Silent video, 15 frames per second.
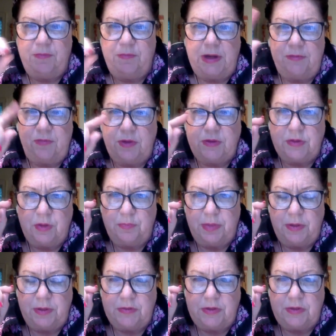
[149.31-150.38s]
but I've also
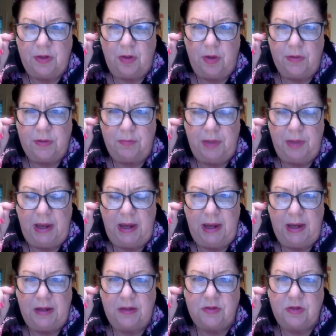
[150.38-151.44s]
posted on the
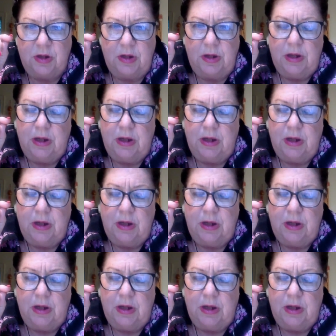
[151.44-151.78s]
page,